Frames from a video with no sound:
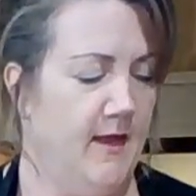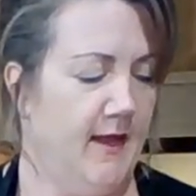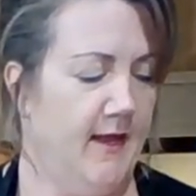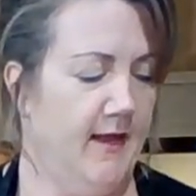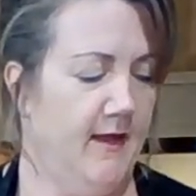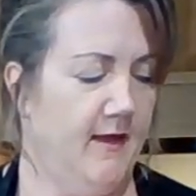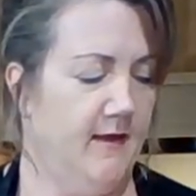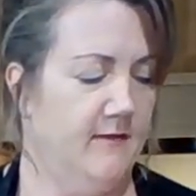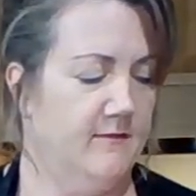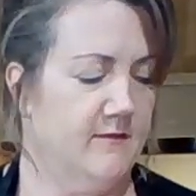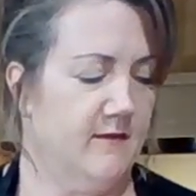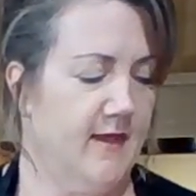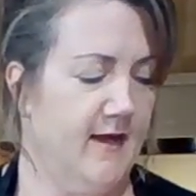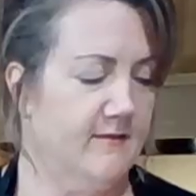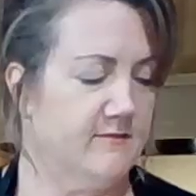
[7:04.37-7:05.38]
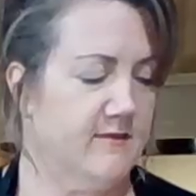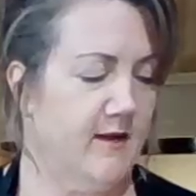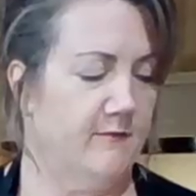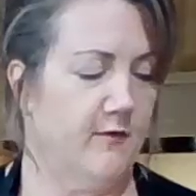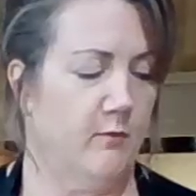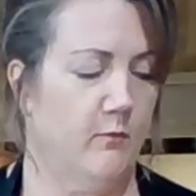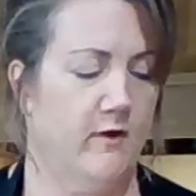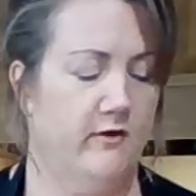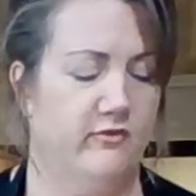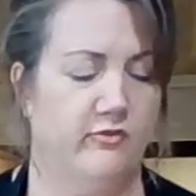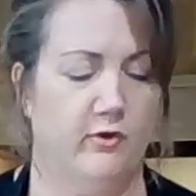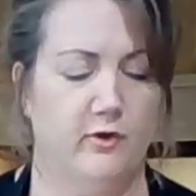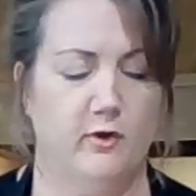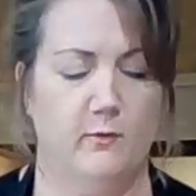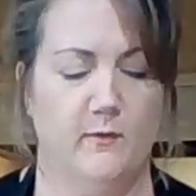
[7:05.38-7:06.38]
And the last knife I want to
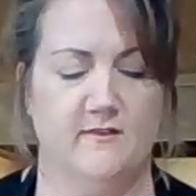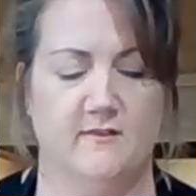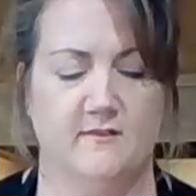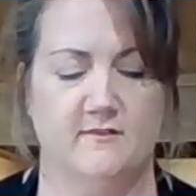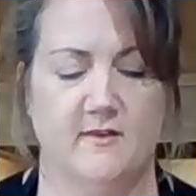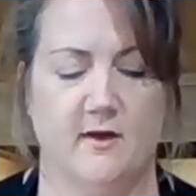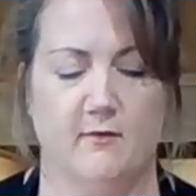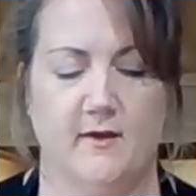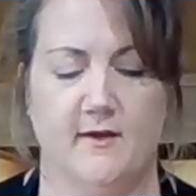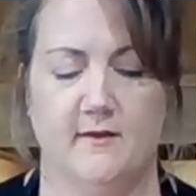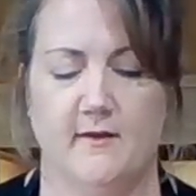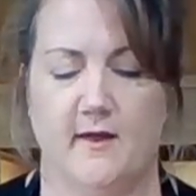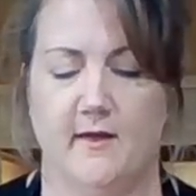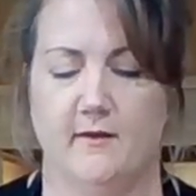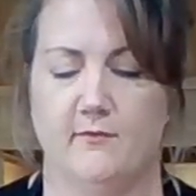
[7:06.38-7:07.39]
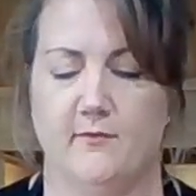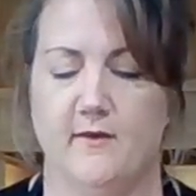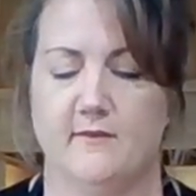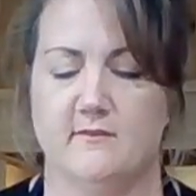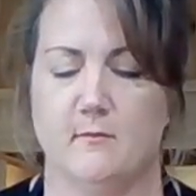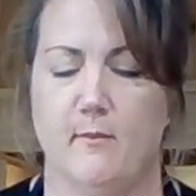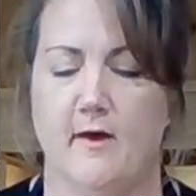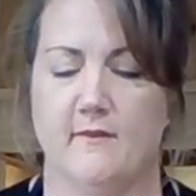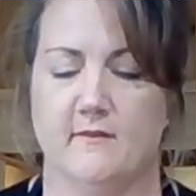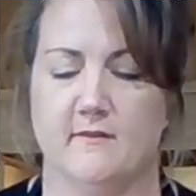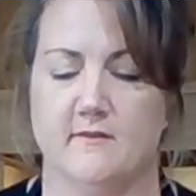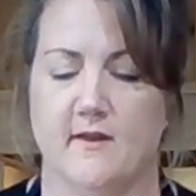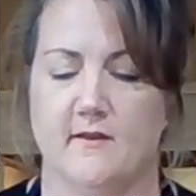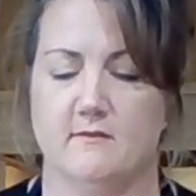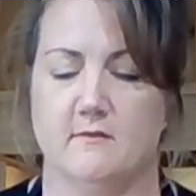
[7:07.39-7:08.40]
show you is a serrated knife, and it's about the
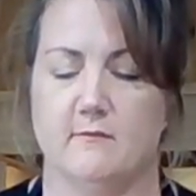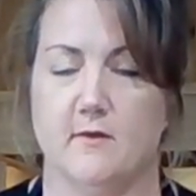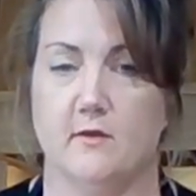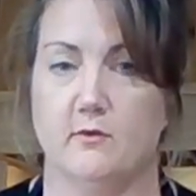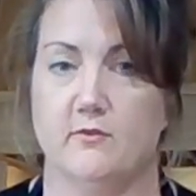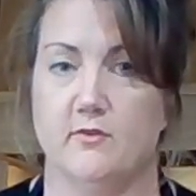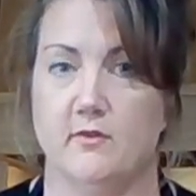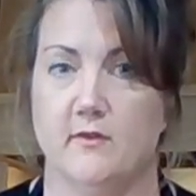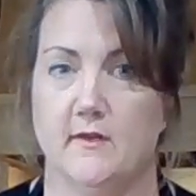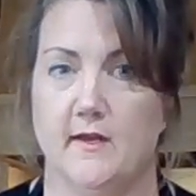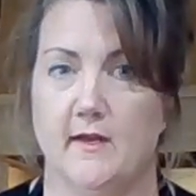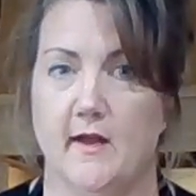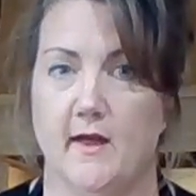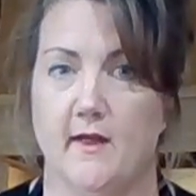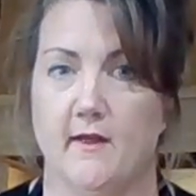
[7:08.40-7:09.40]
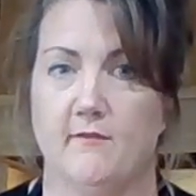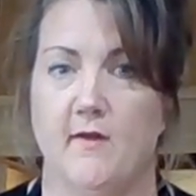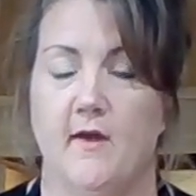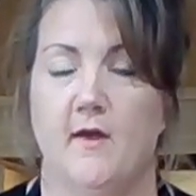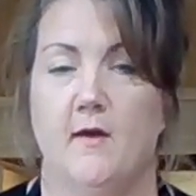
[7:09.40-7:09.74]
size of a utility knife,